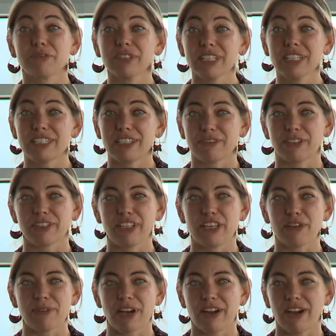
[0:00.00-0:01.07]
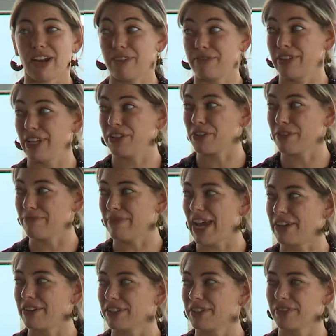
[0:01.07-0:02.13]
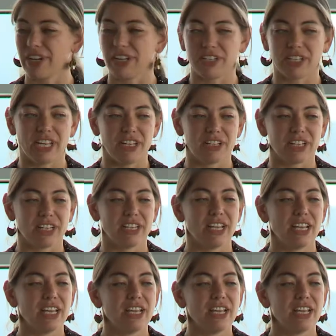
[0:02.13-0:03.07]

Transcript: really differently about how nature matters for education.